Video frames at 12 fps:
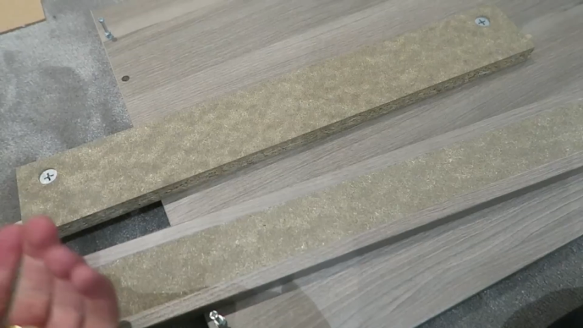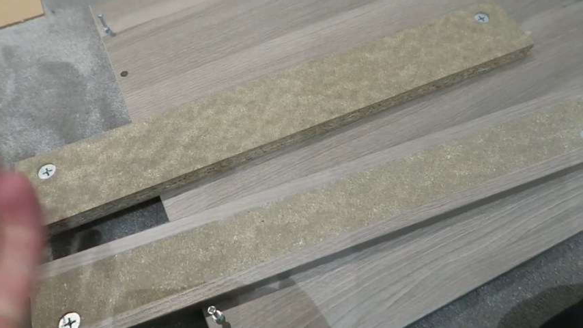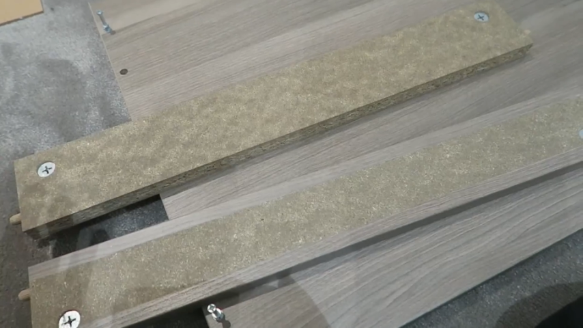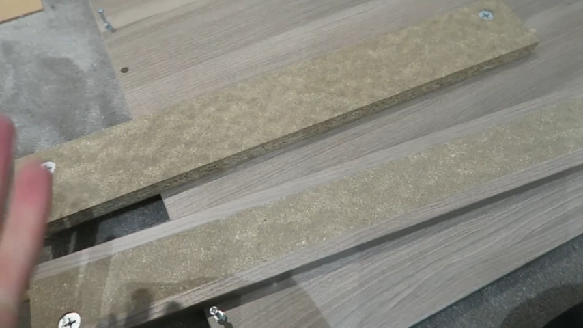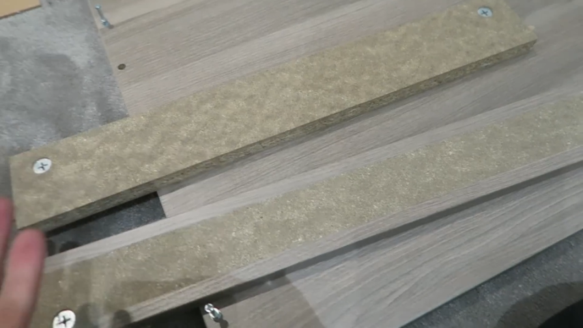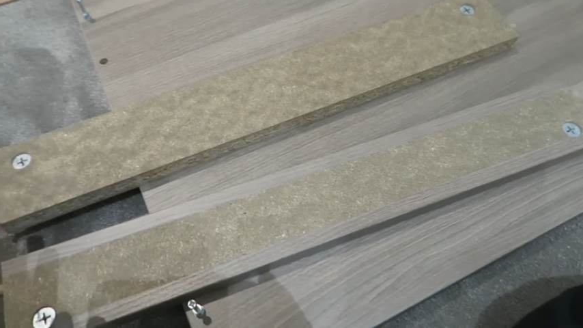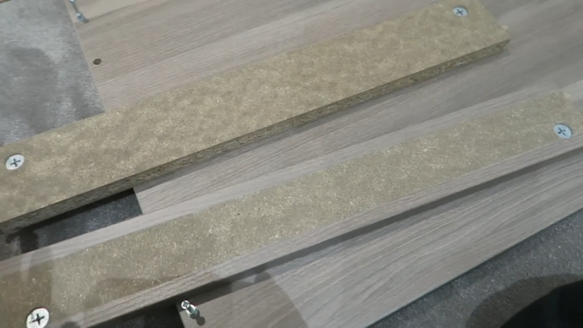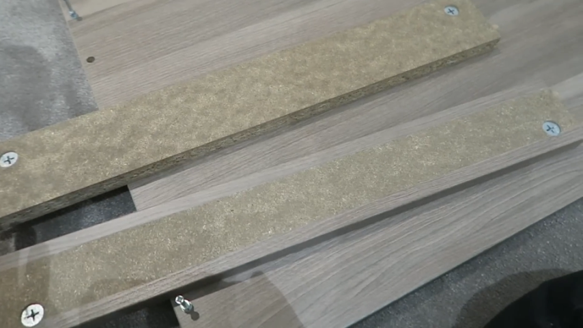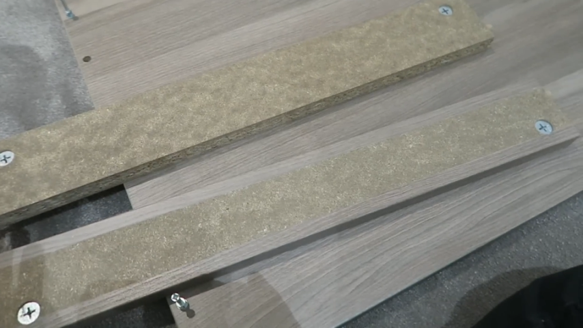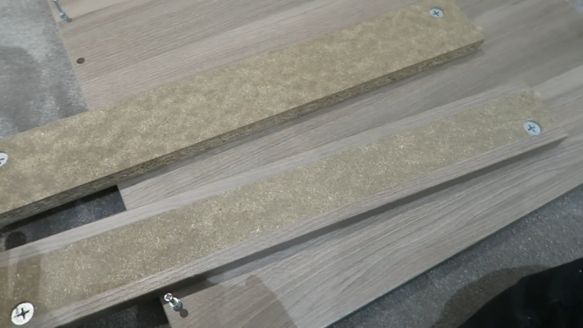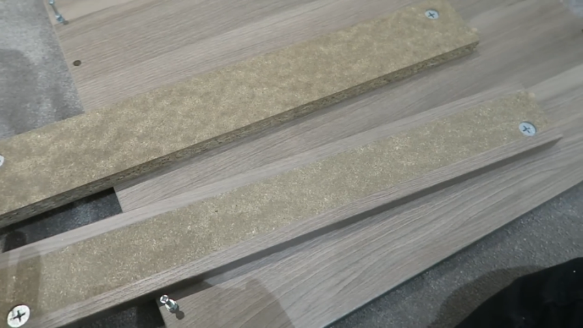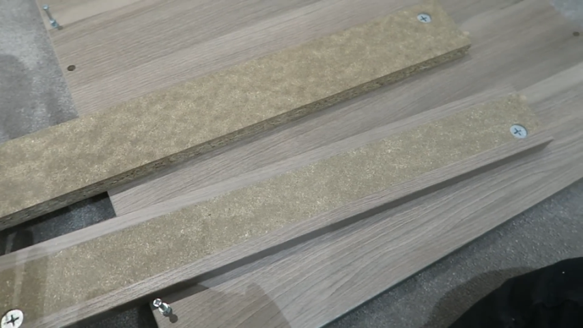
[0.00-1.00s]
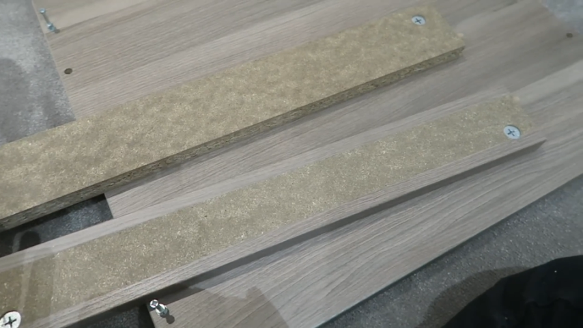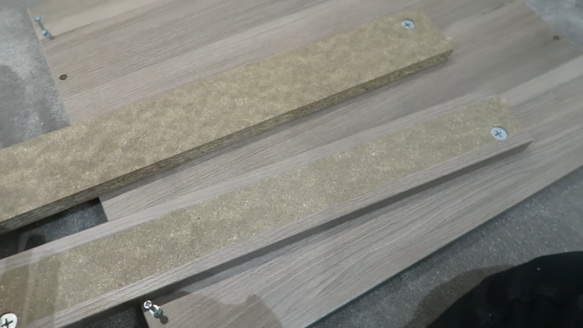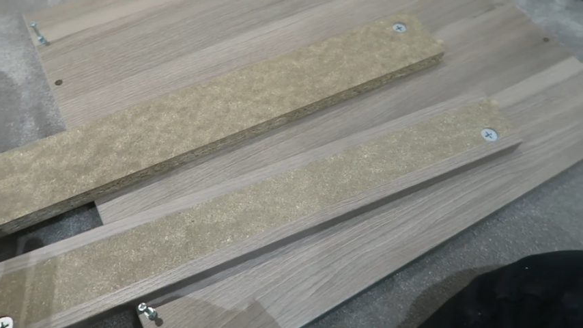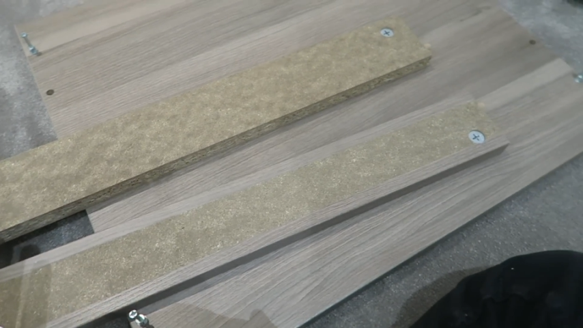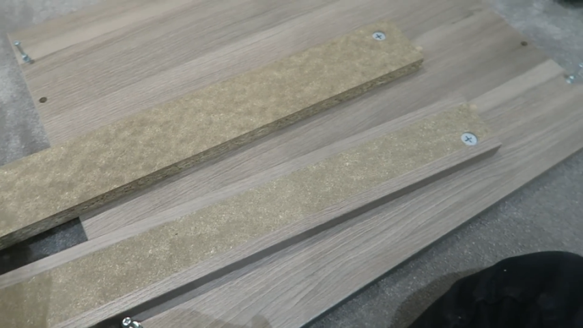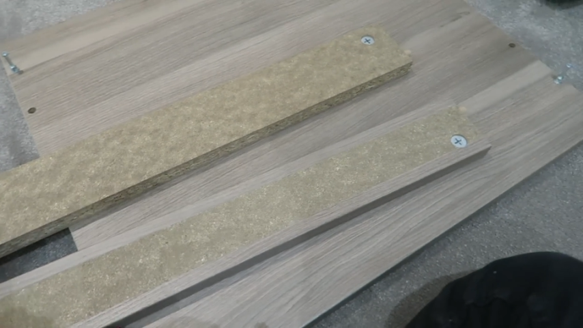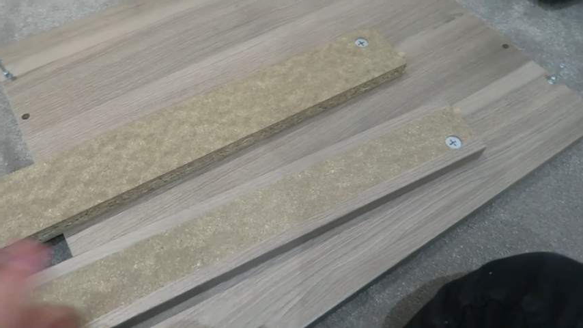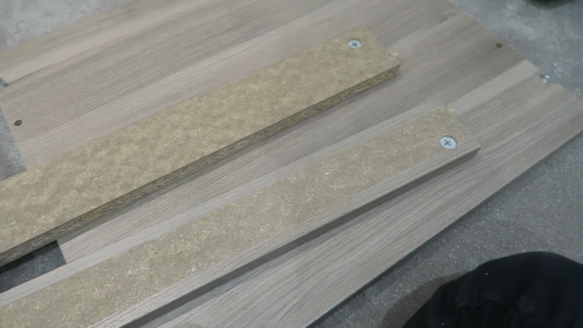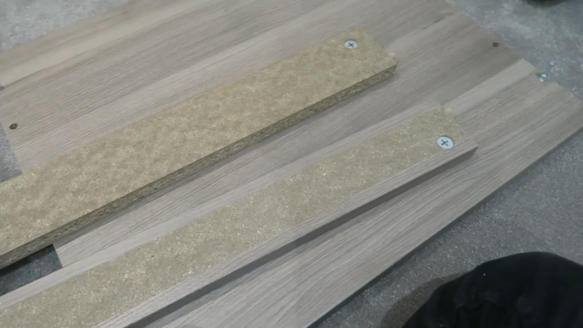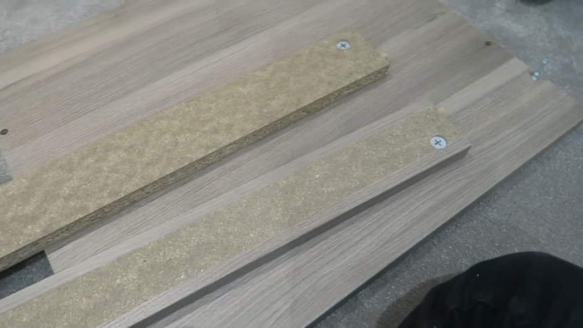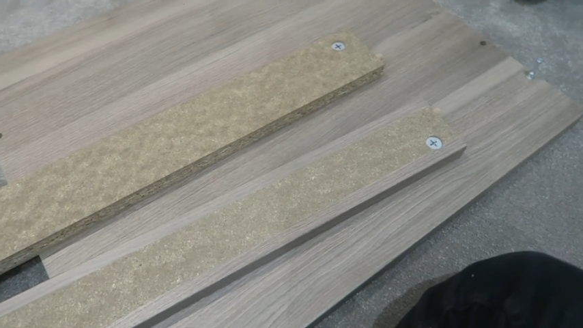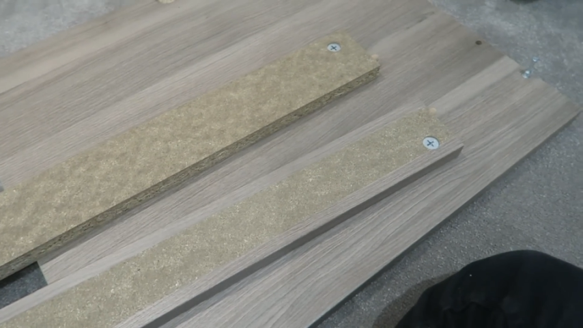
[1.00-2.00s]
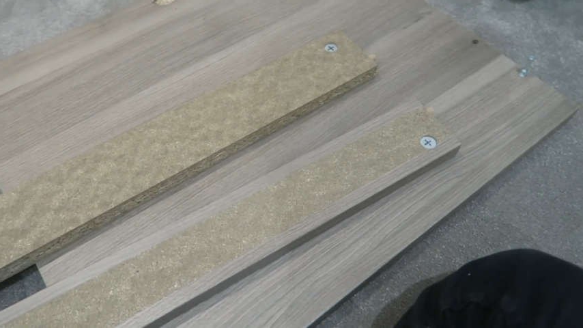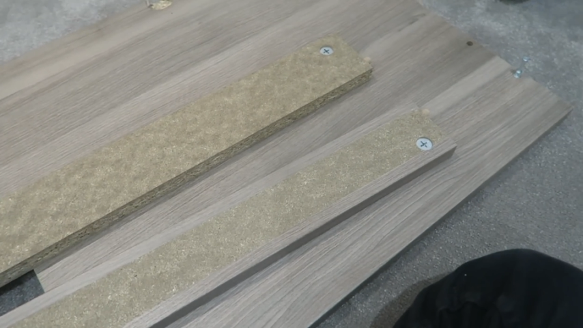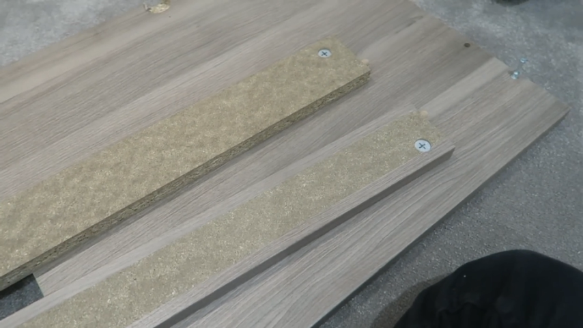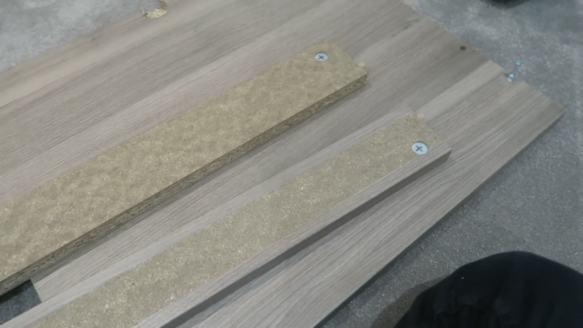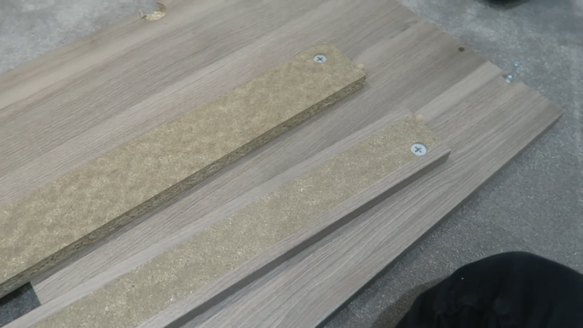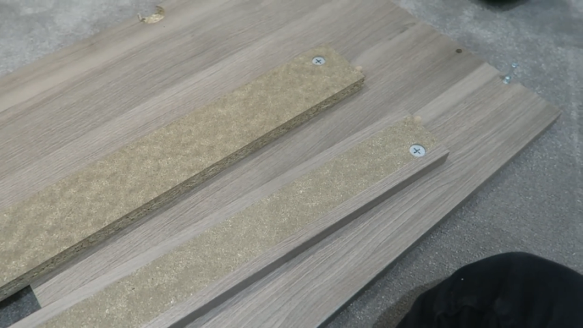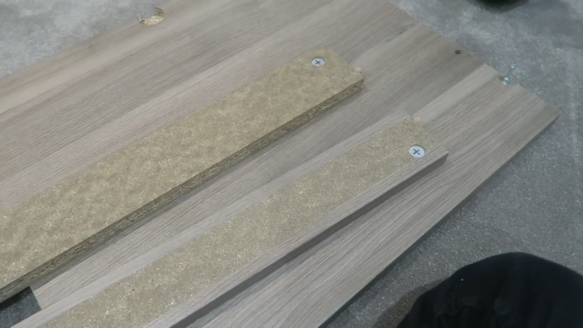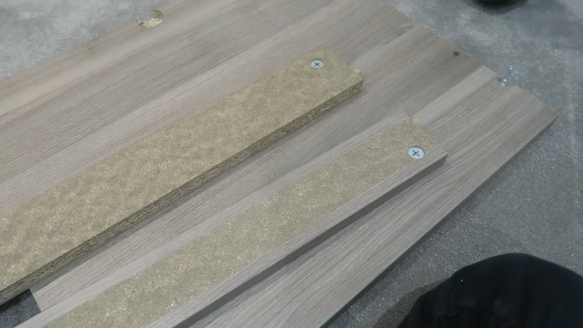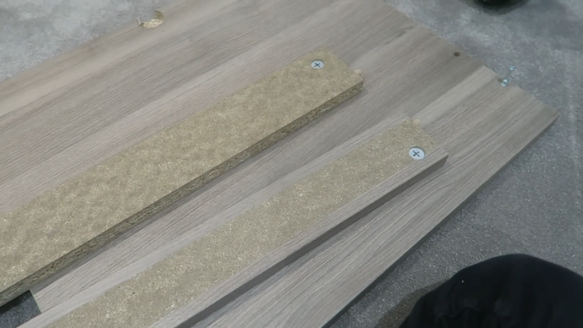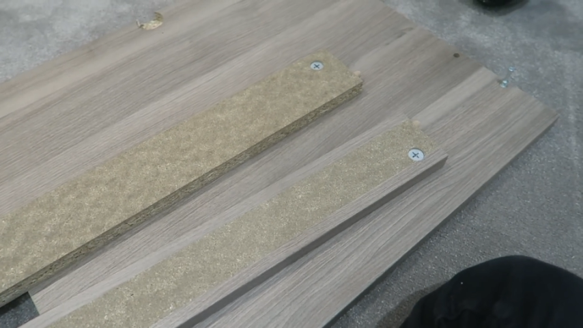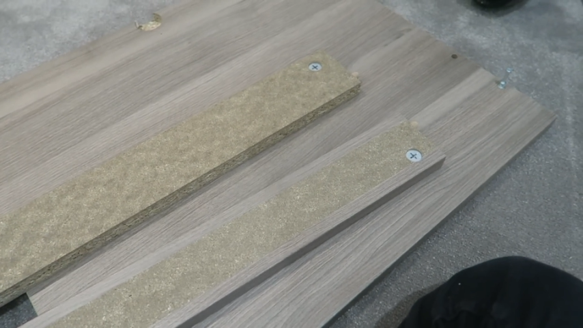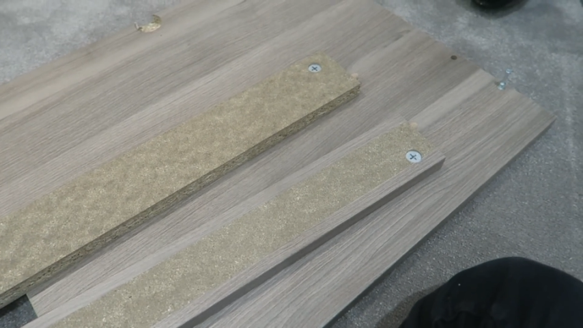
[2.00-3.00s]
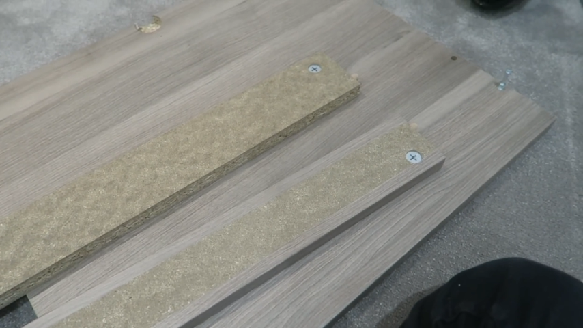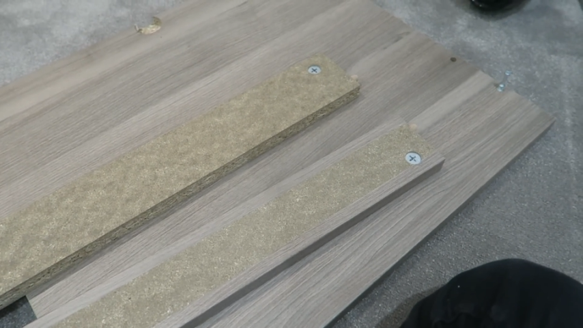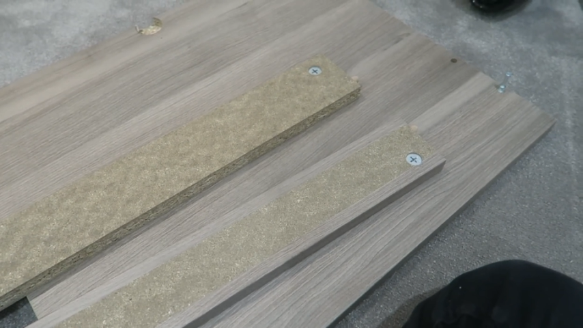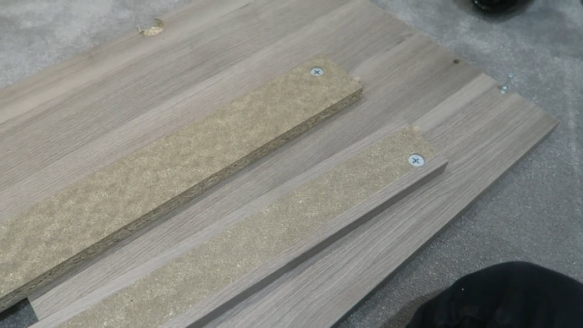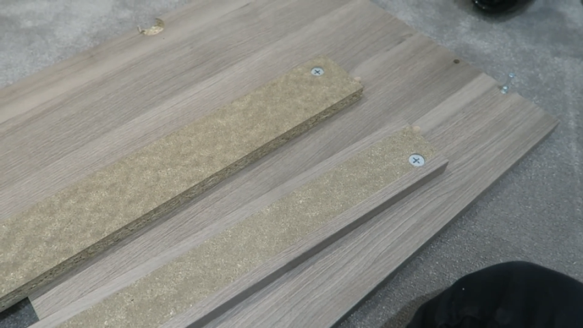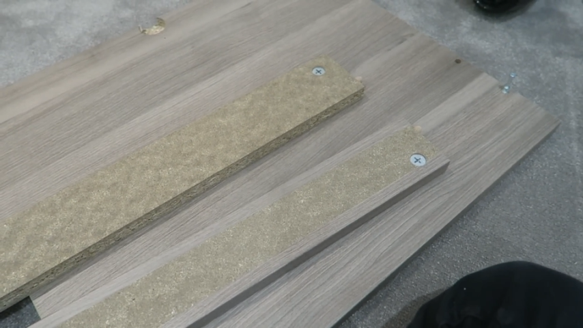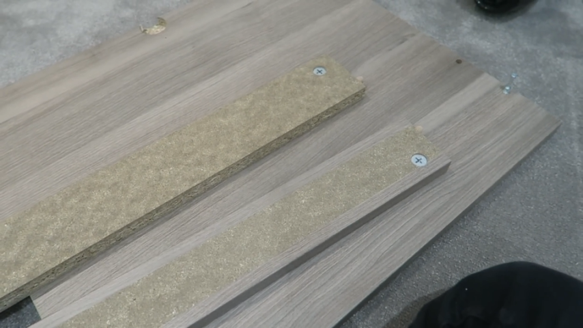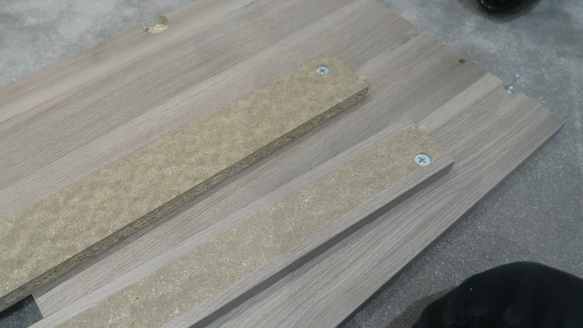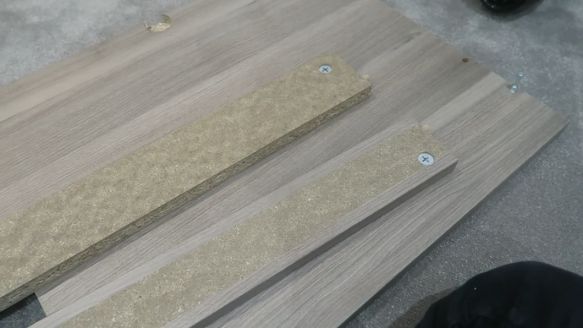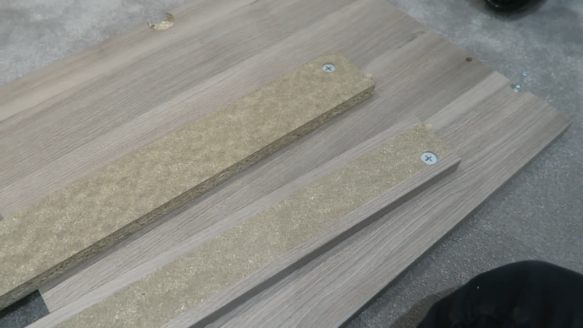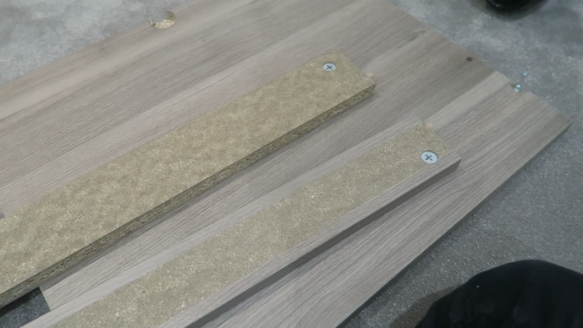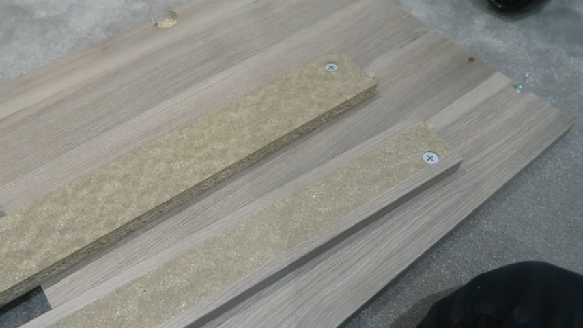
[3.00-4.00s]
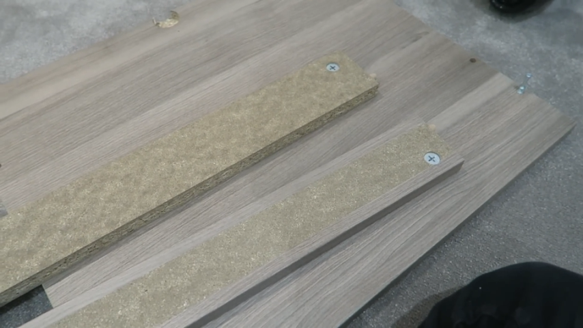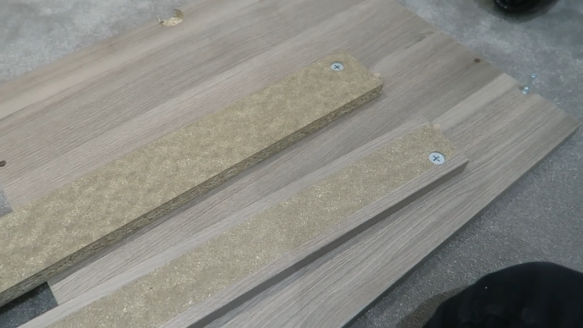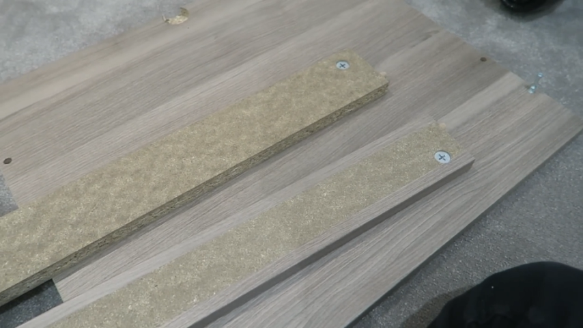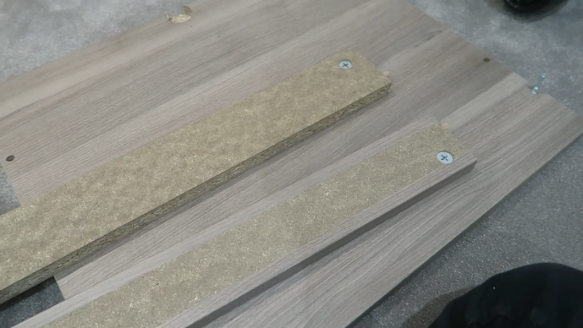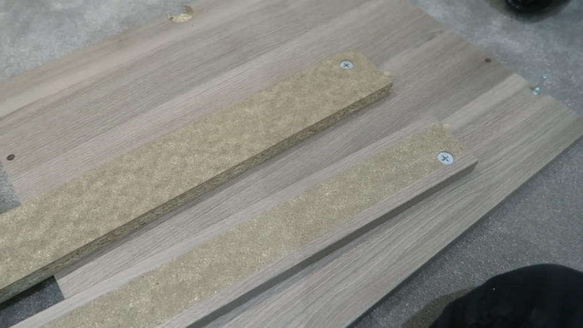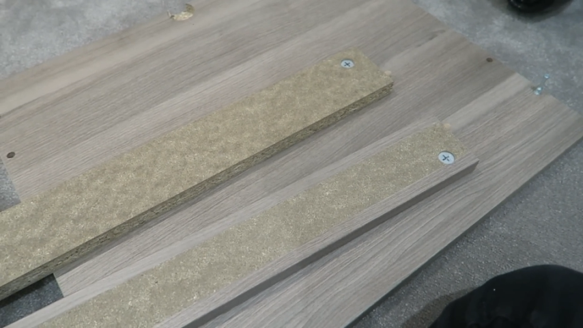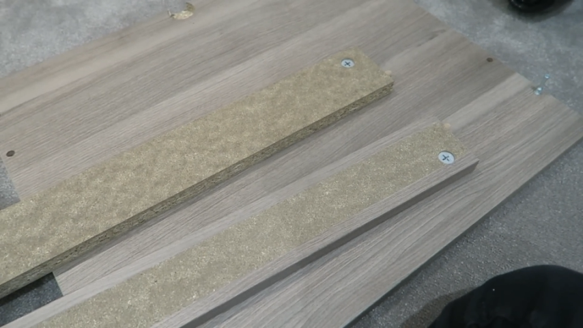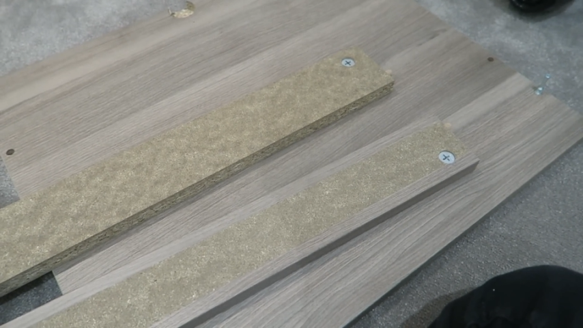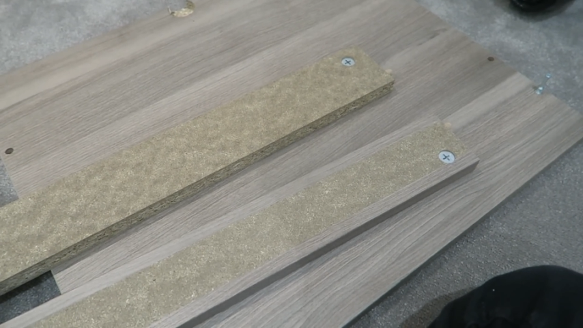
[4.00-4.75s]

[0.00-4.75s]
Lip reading: (no speaker visible)